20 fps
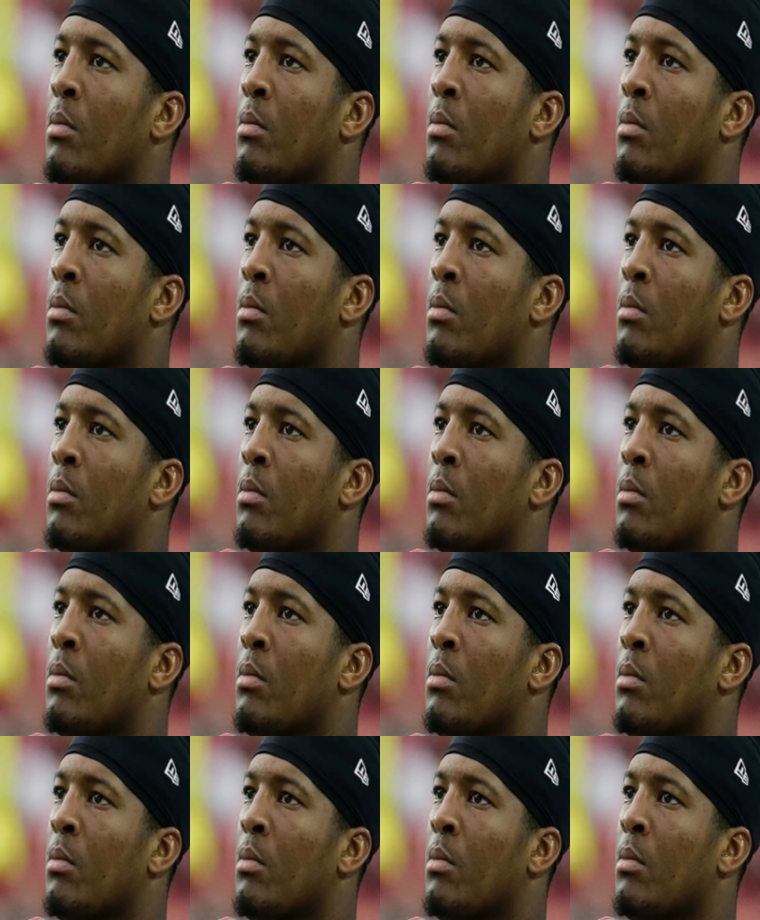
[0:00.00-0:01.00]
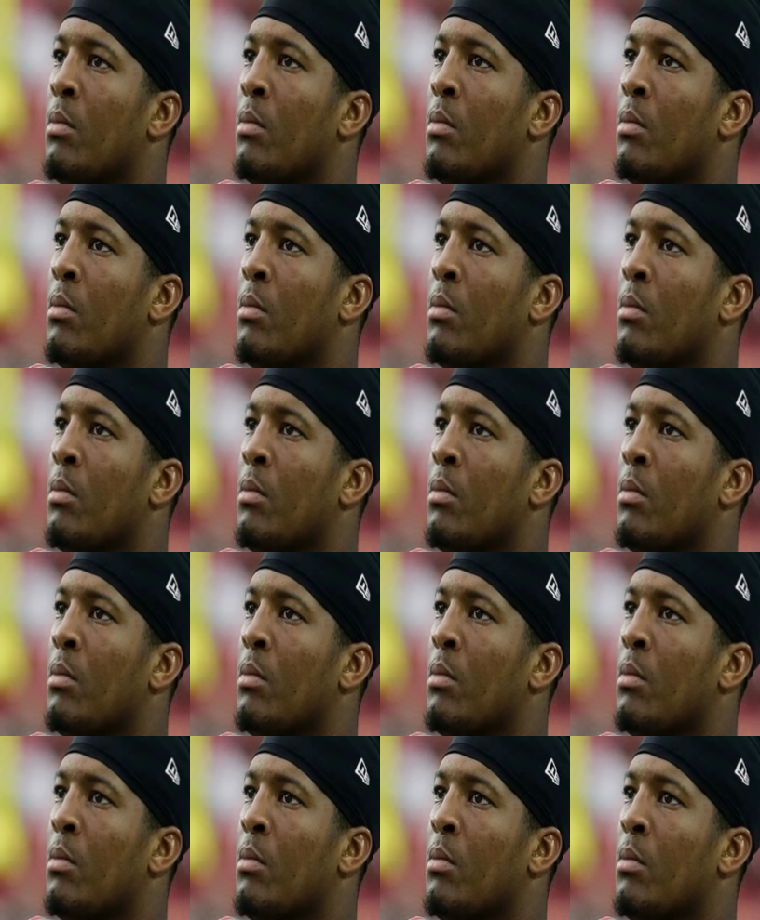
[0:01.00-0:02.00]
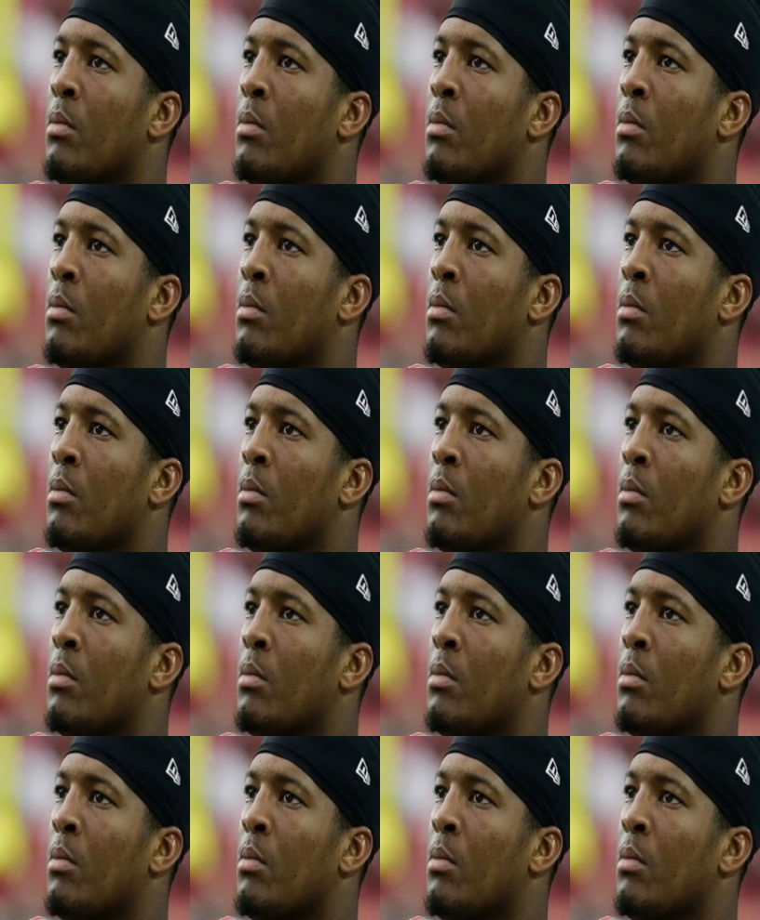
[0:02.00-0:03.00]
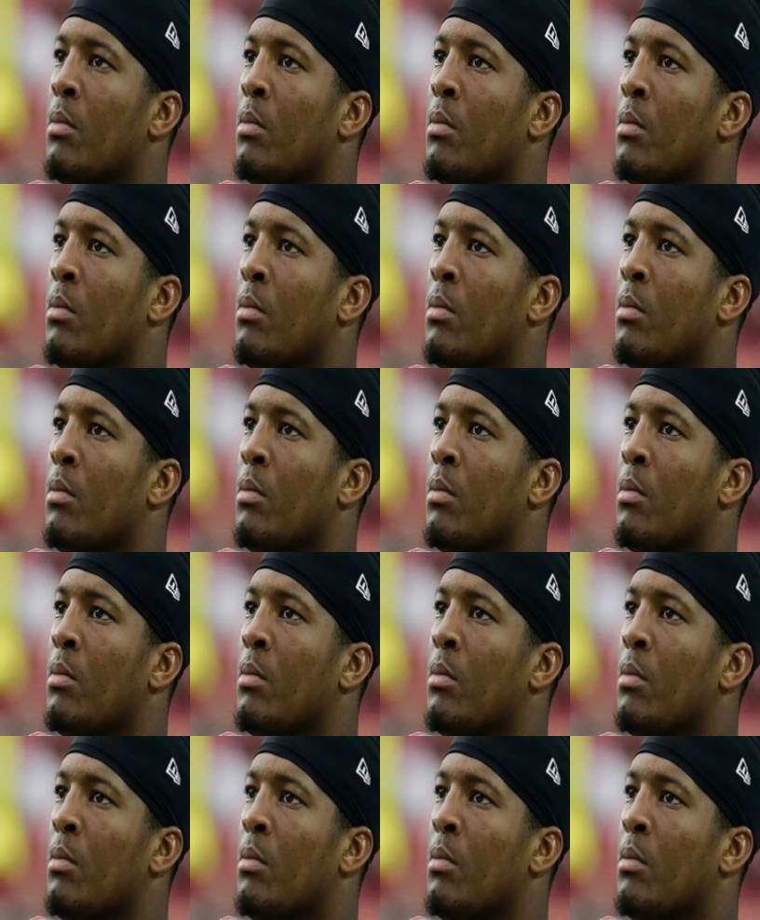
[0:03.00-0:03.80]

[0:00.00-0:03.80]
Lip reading: [no speech]